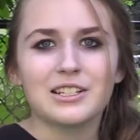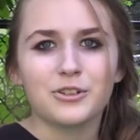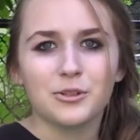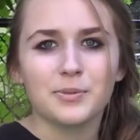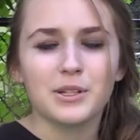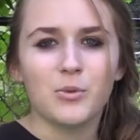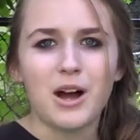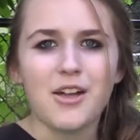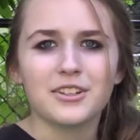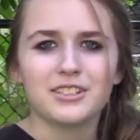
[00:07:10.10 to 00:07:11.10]
So it's been a
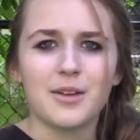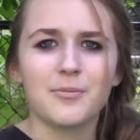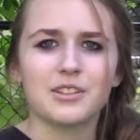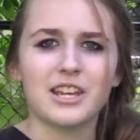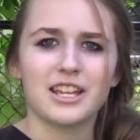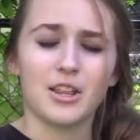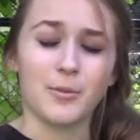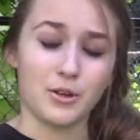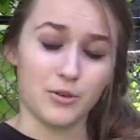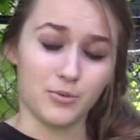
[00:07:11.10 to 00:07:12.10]
while since I've been kicked out of
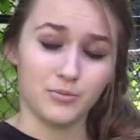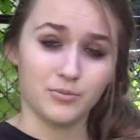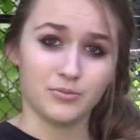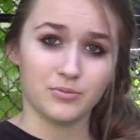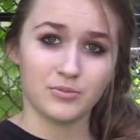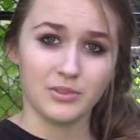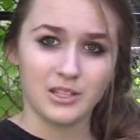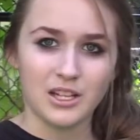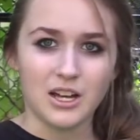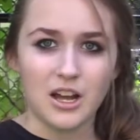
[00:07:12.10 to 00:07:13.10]
my home.
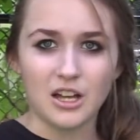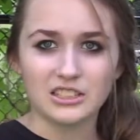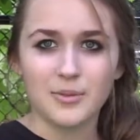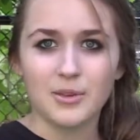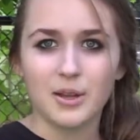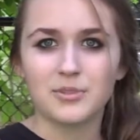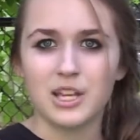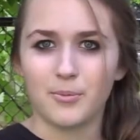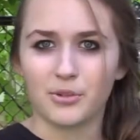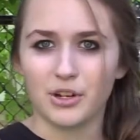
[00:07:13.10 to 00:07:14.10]
Also, I've become
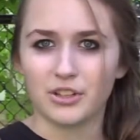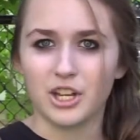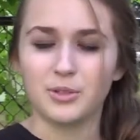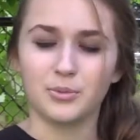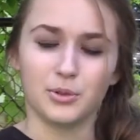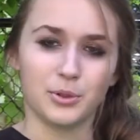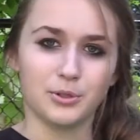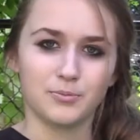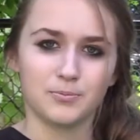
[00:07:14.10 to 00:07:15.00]
temporarily unemployed.